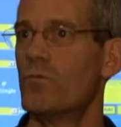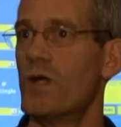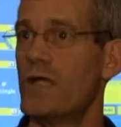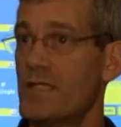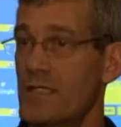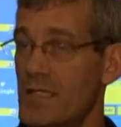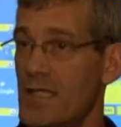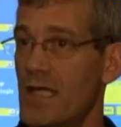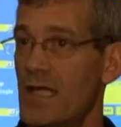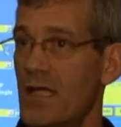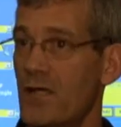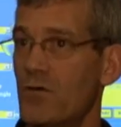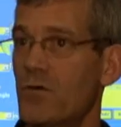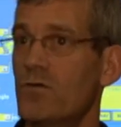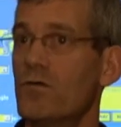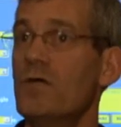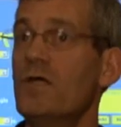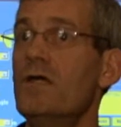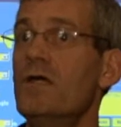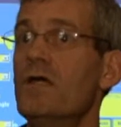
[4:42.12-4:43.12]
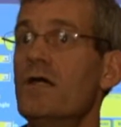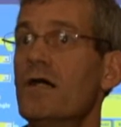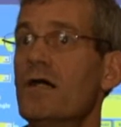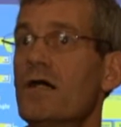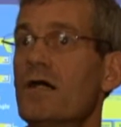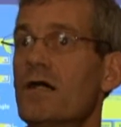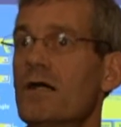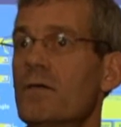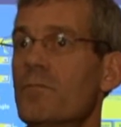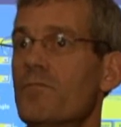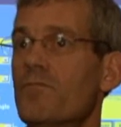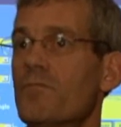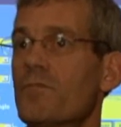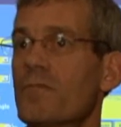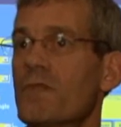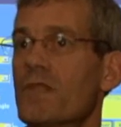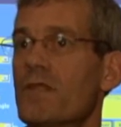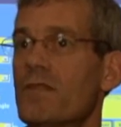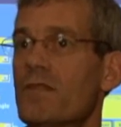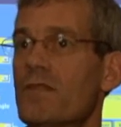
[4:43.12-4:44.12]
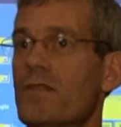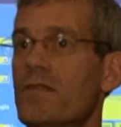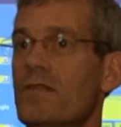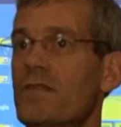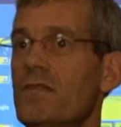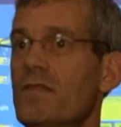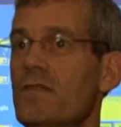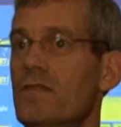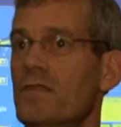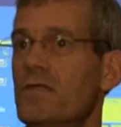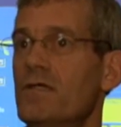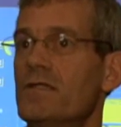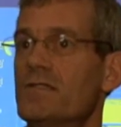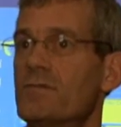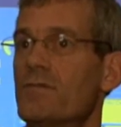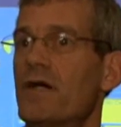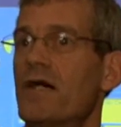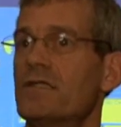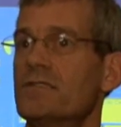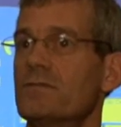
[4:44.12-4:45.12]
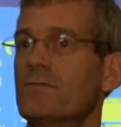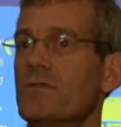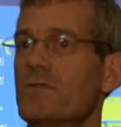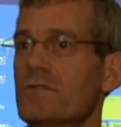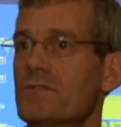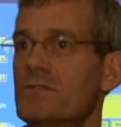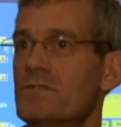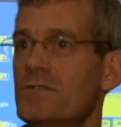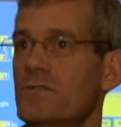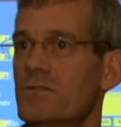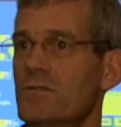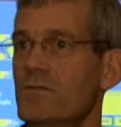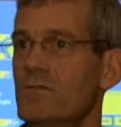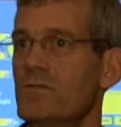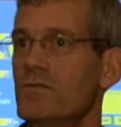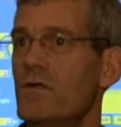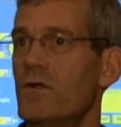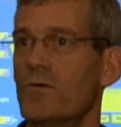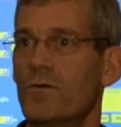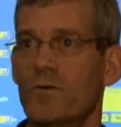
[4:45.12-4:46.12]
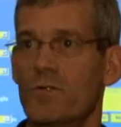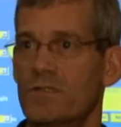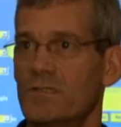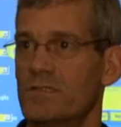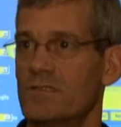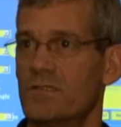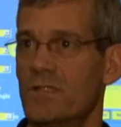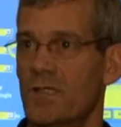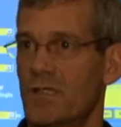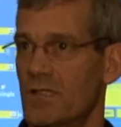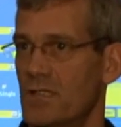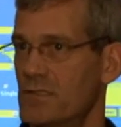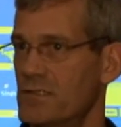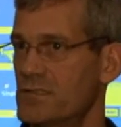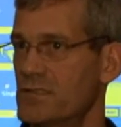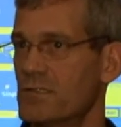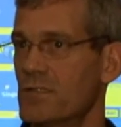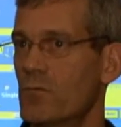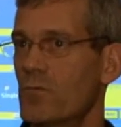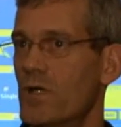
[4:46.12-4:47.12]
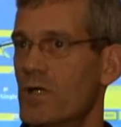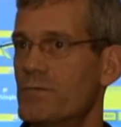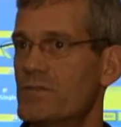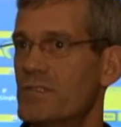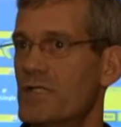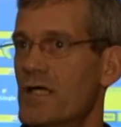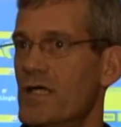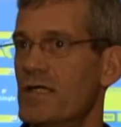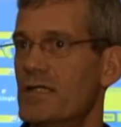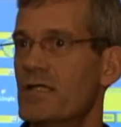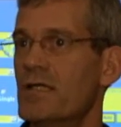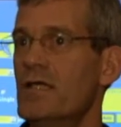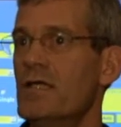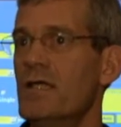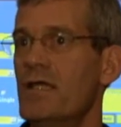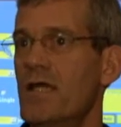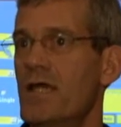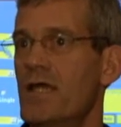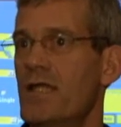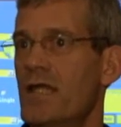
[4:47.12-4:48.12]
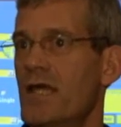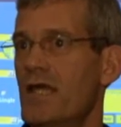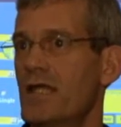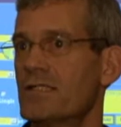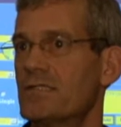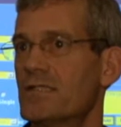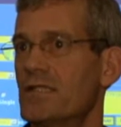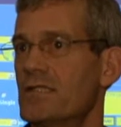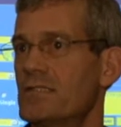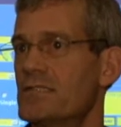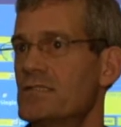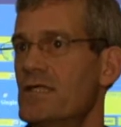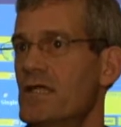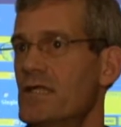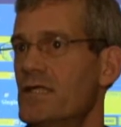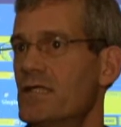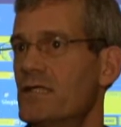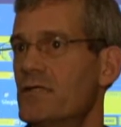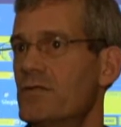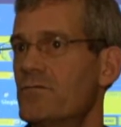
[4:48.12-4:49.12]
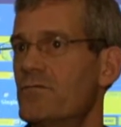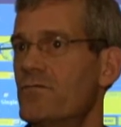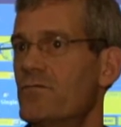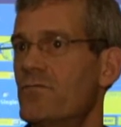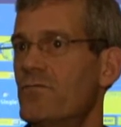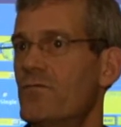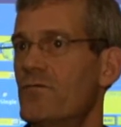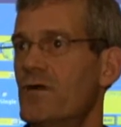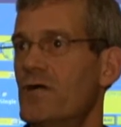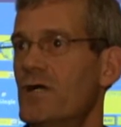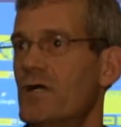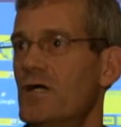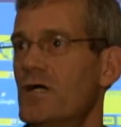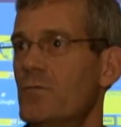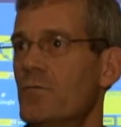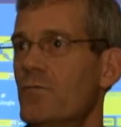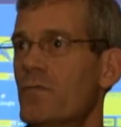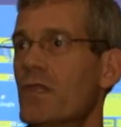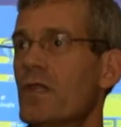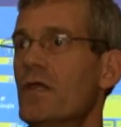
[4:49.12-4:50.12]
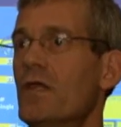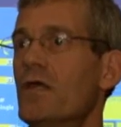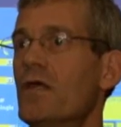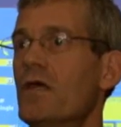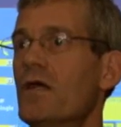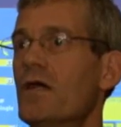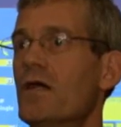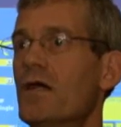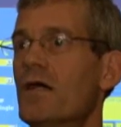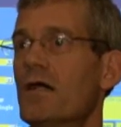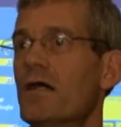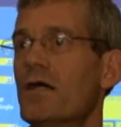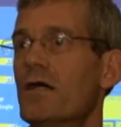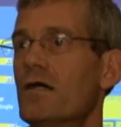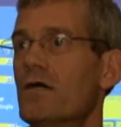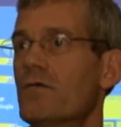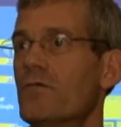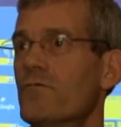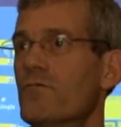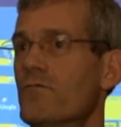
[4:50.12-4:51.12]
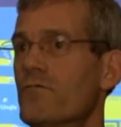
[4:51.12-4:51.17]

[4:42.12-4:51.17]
Right now, um, it's possible to go to a, a single website and access data from, uh,